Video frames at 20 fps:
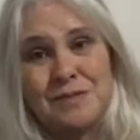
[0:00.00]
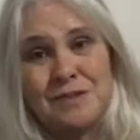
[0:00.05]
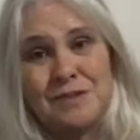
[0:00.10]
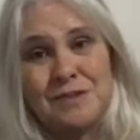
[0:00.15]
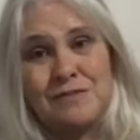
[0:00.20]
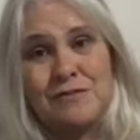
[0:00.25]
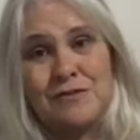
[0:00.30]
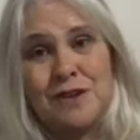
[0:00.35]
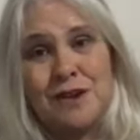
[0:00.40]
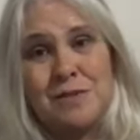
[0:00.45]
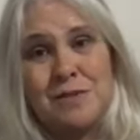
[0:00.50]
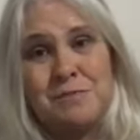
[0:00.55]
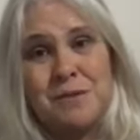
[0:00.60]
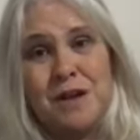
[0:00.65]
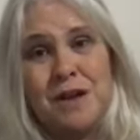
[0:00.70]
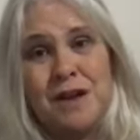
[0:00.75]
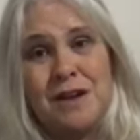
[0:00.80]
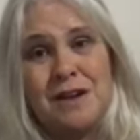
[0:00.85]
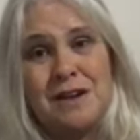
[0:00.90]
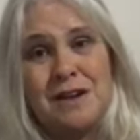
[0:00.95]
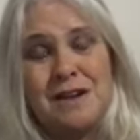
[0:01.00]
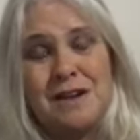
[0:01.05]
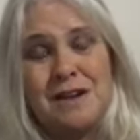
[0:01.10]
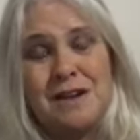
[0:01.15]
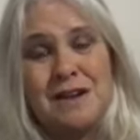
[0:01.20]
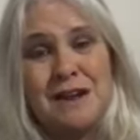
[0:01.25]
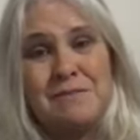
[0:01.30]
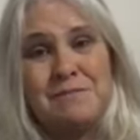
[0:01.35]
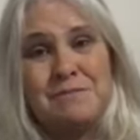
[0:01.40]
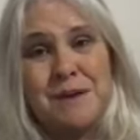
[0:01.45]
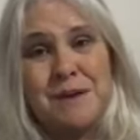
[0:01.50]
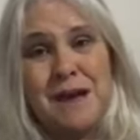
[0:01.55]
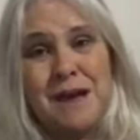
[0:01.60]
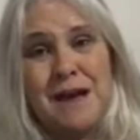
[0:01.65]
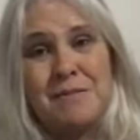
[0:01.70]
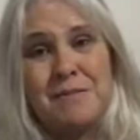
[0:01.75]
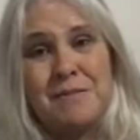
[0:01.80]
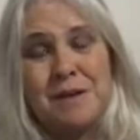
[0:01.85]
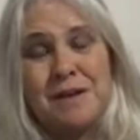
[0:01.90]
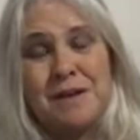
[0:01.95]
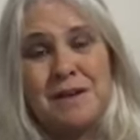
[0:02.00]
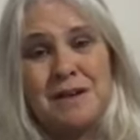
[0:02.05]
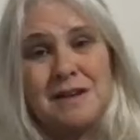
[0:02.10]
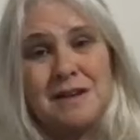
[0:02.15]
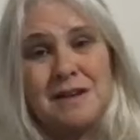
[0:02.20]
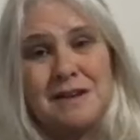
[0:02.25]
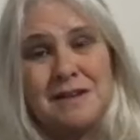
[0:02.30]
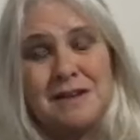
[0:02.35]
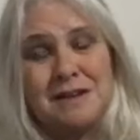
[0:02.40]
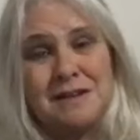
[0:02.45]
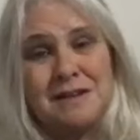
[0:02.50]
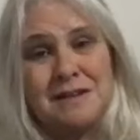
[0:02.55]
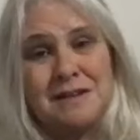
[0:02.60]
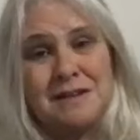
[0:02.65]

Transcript: to front body and back body.